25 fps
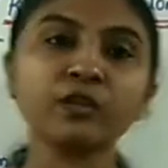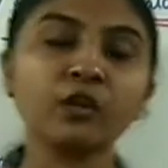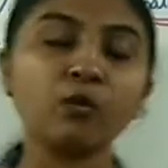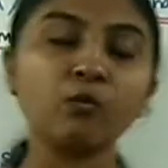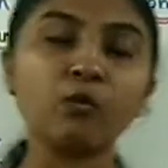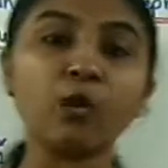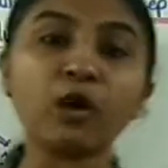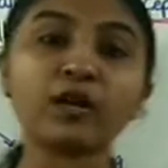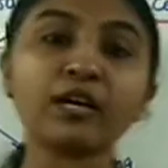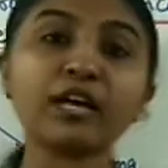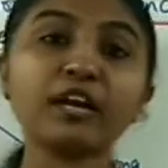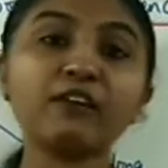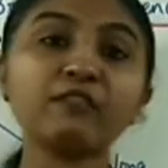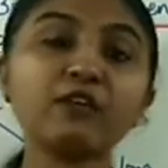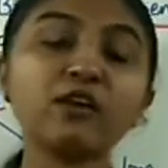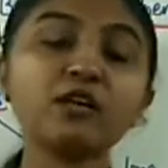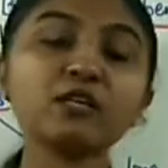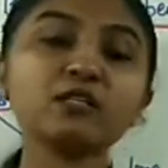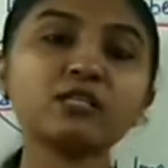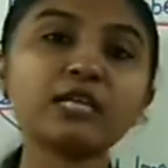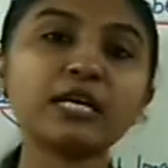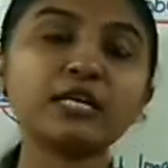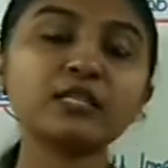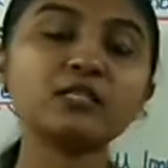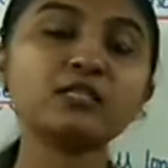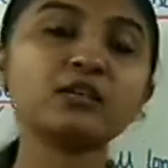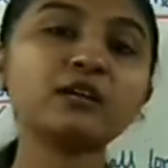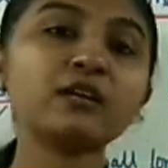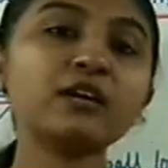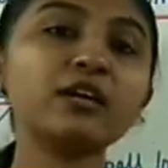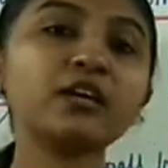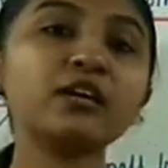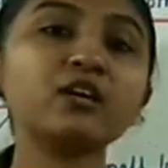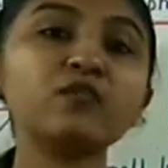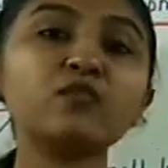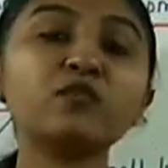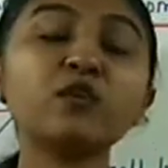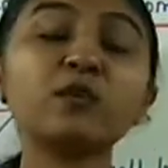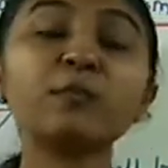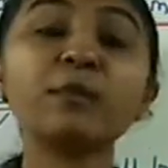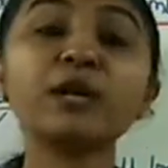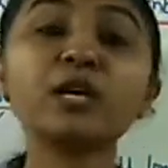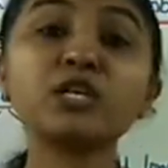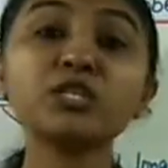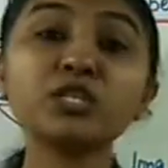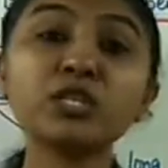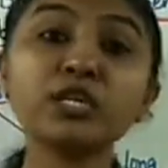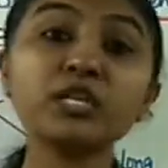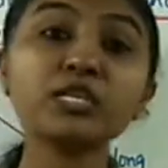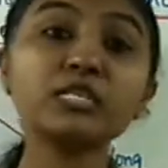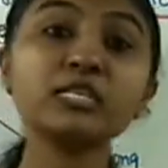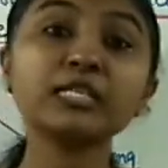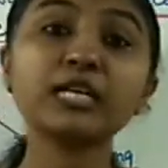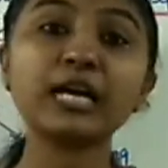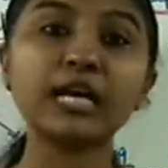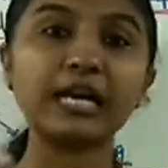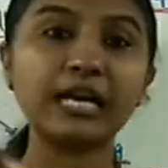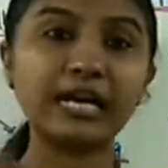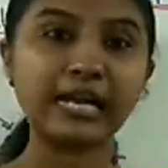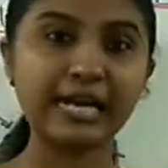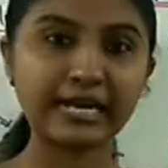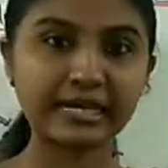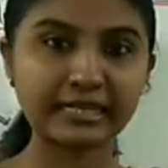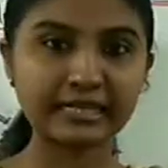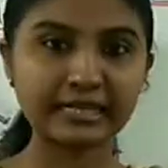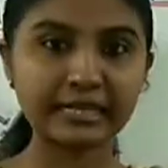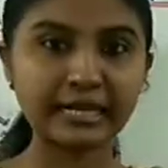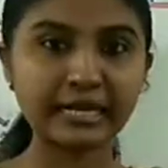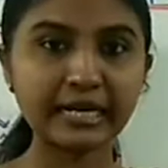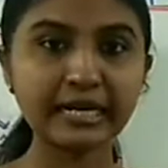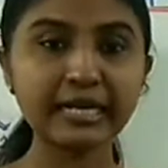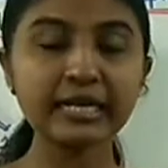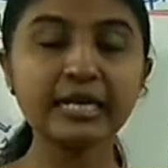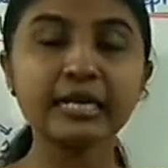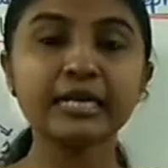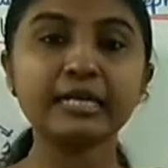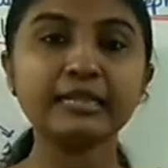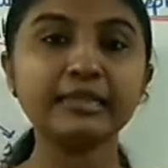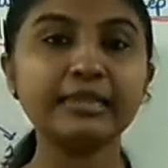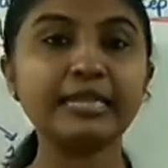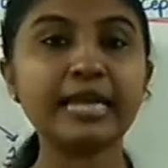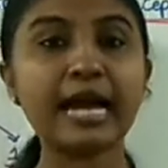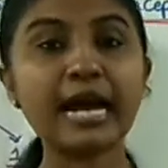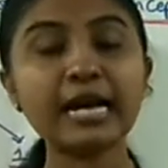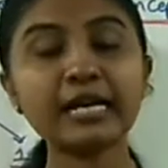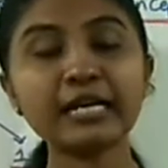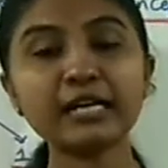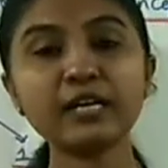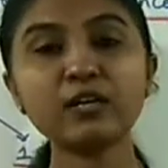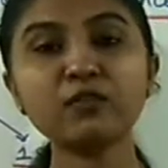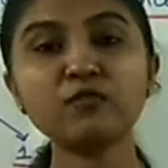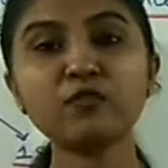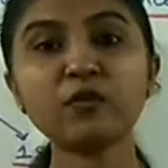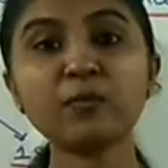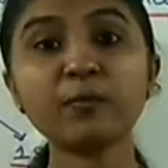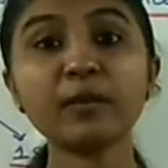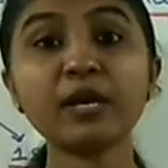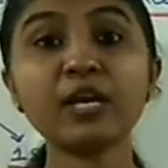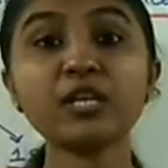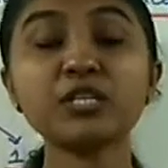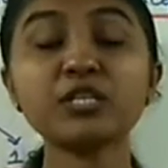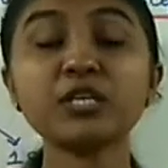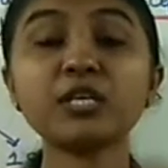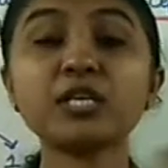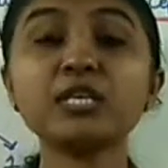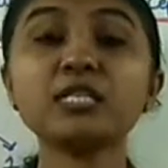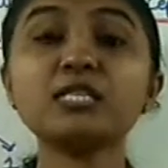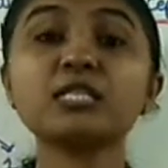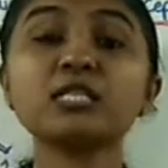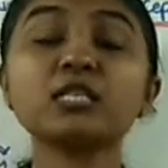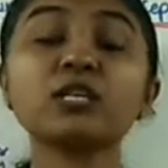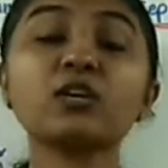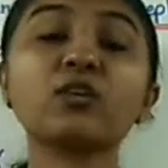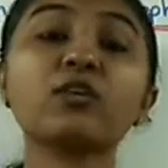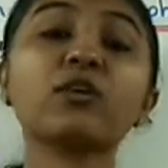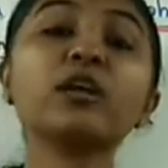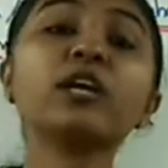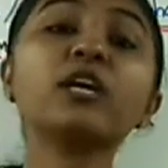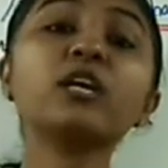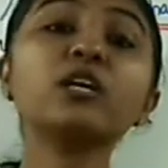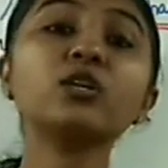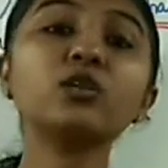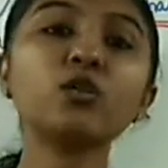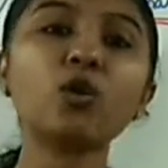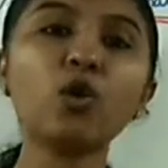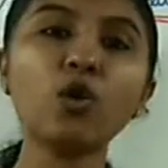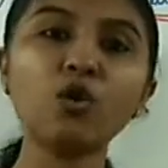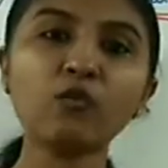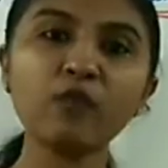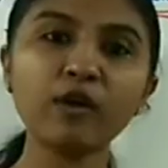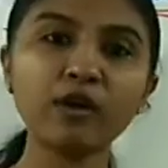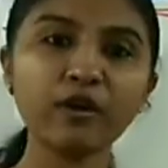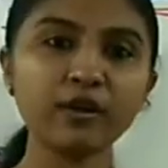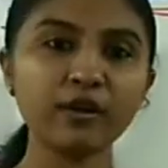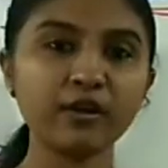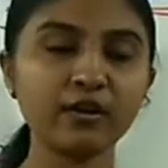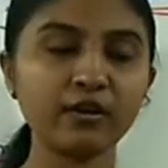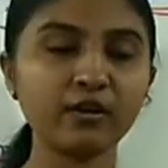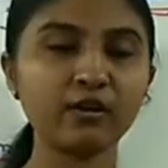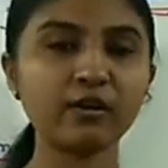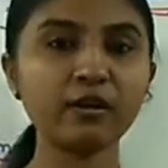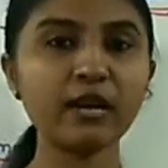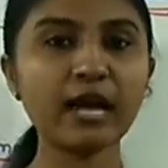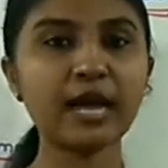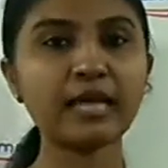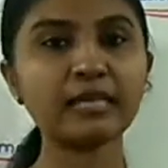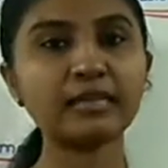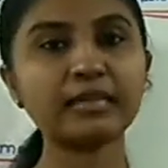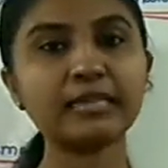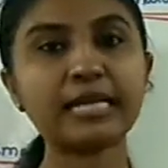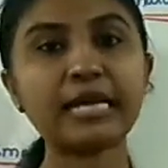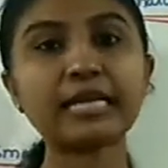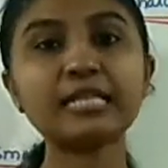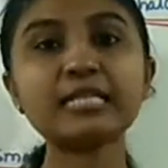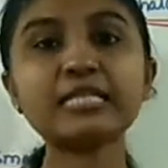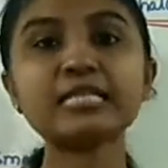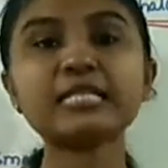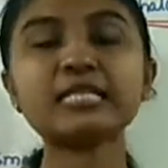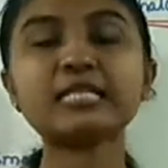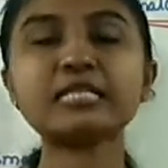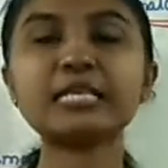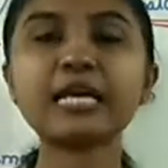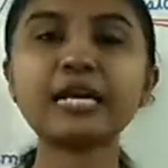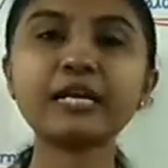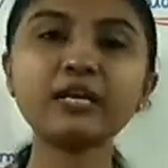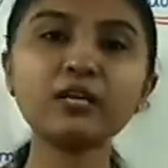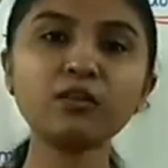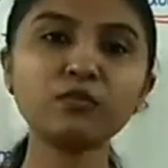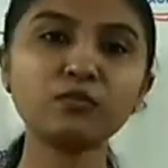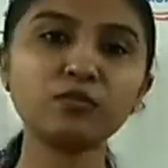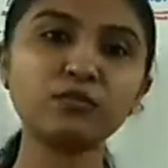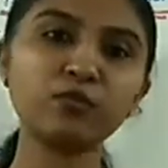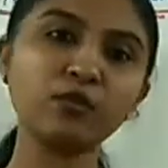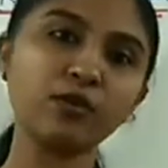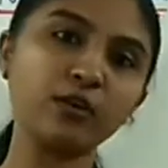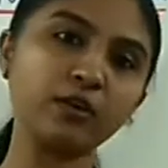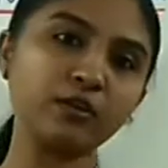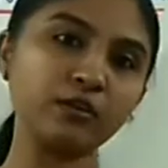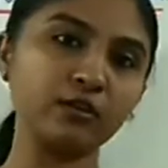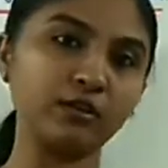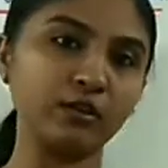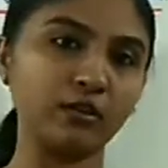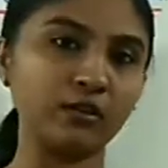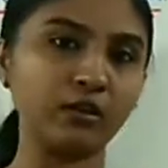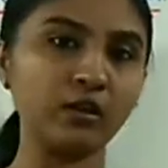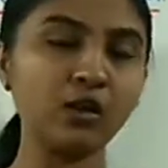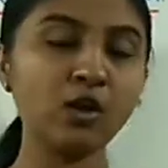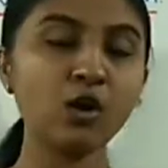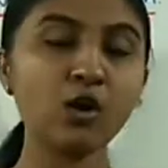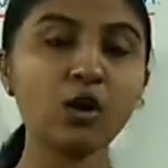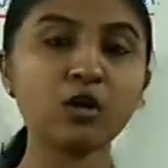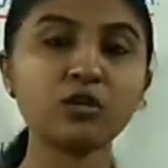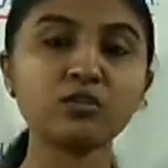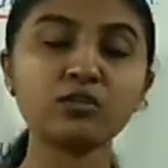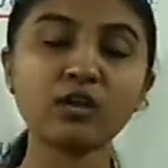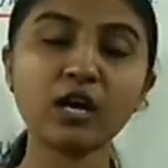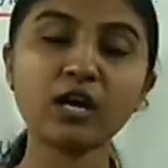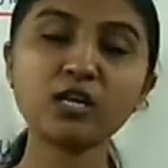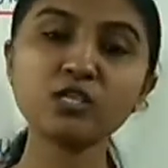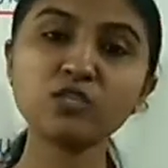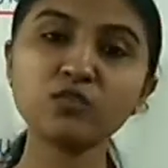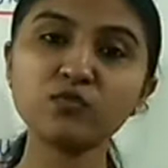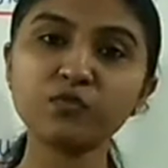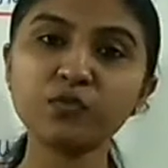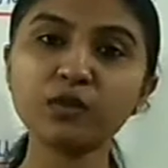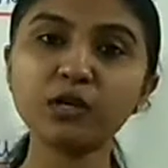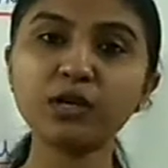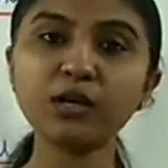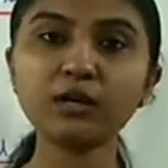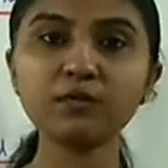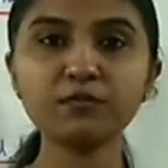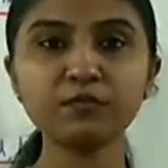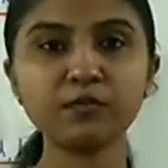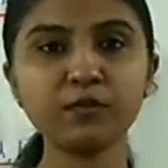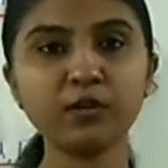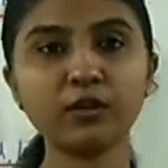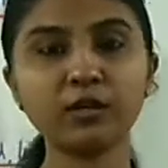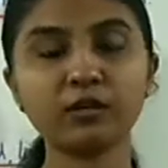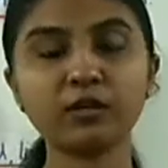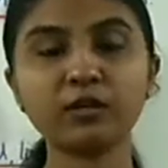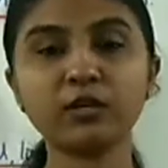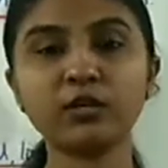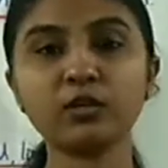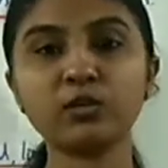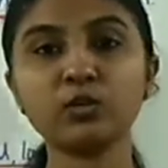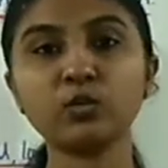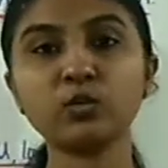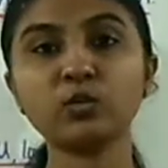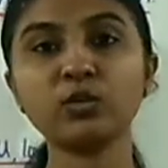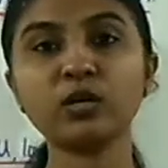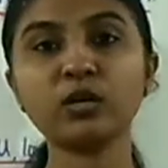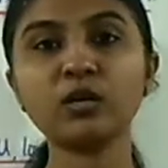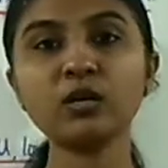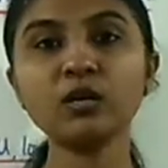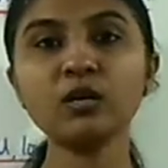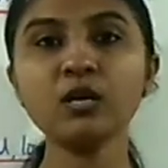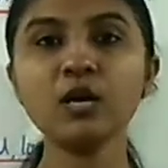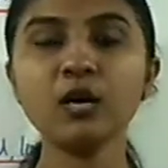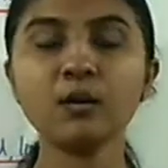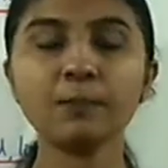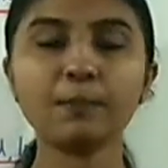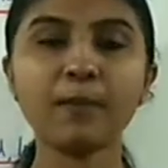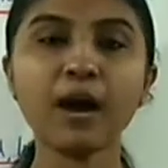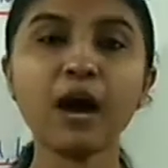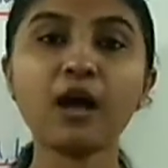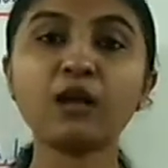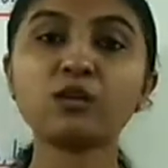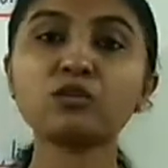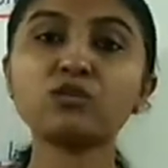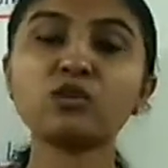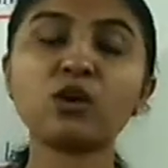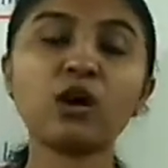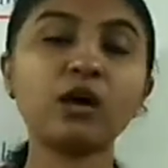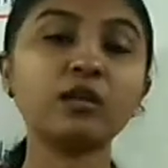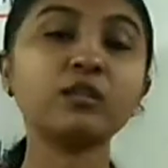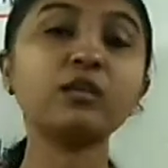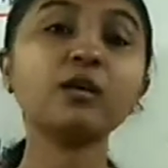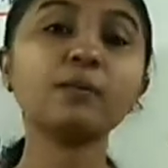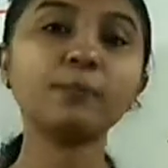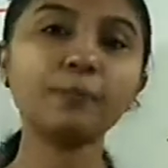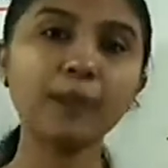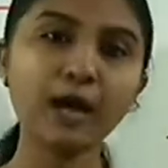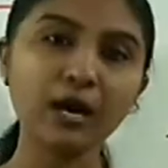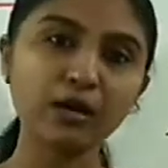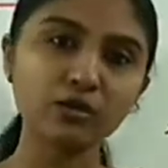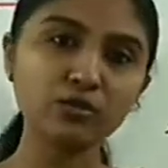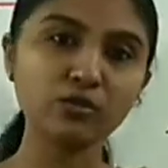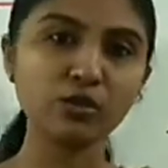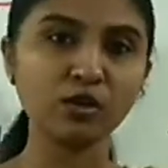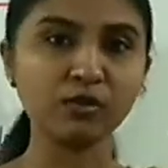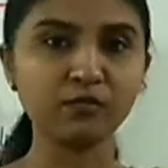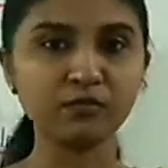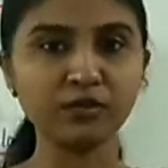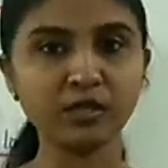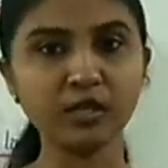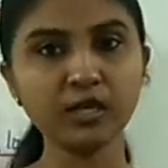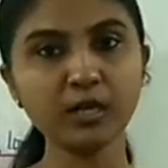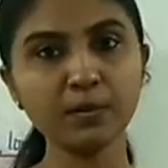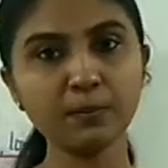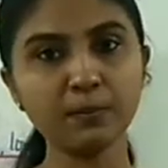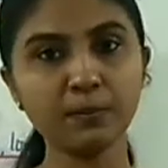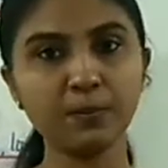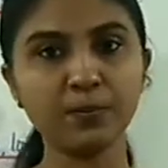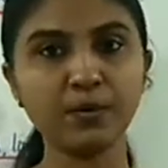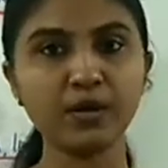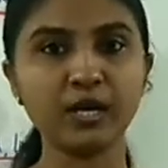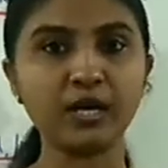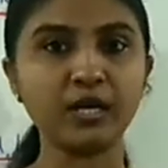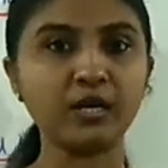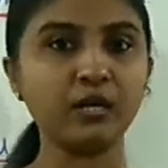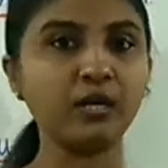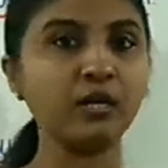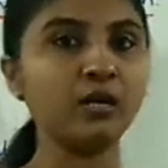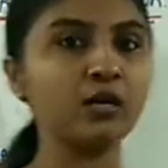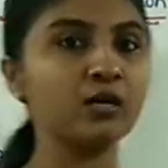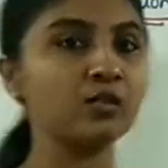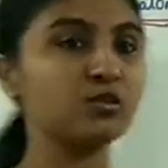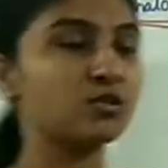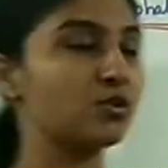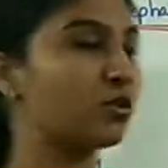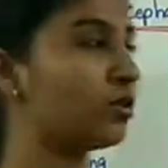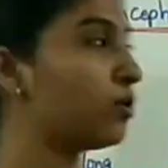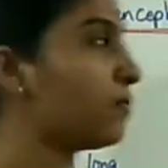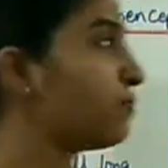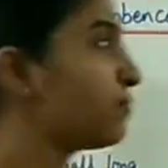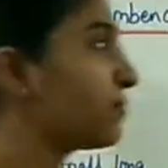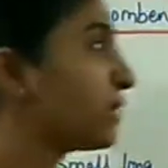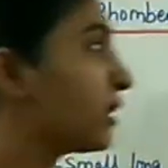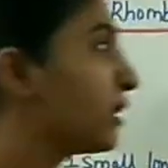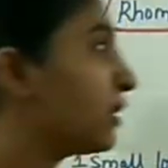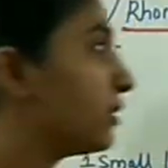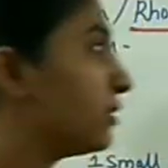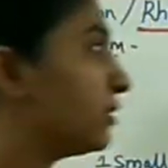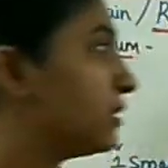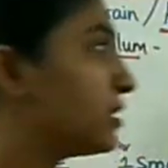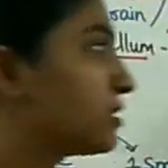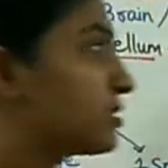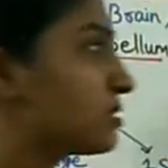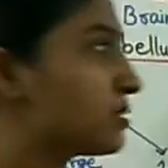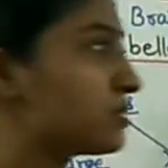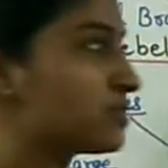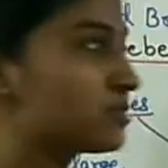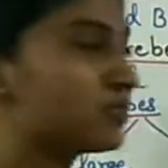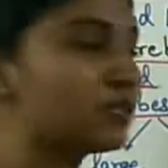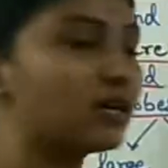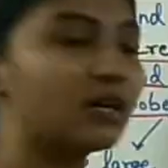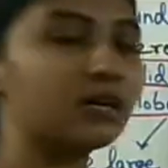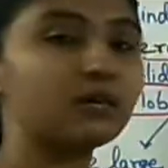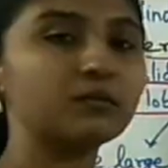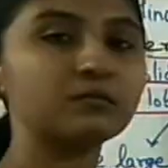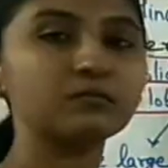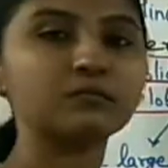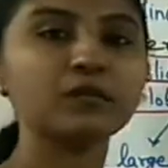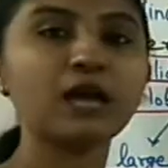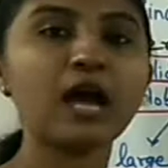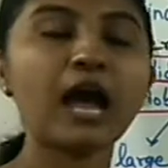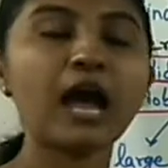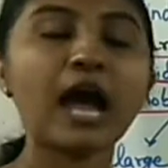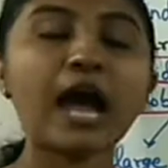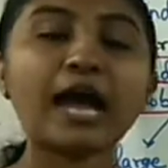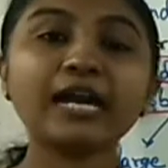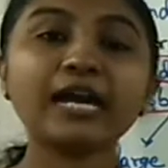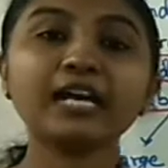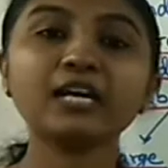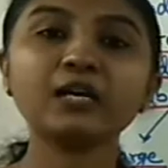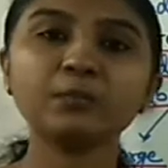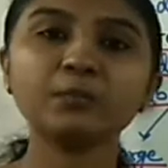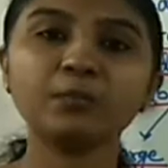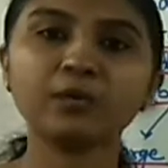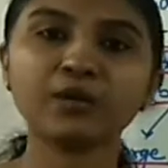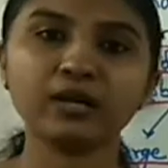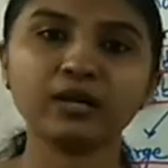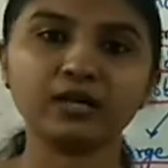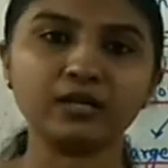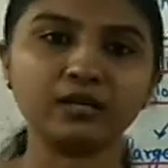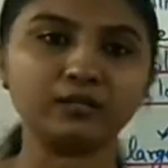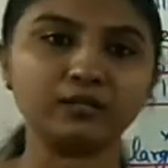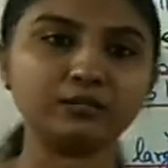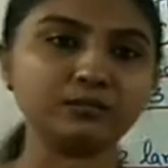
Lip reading: Whatever sensory information is collected, that information is screened over here and then sent further or transferred further to the other parts of the brain. So this is the hindbrain.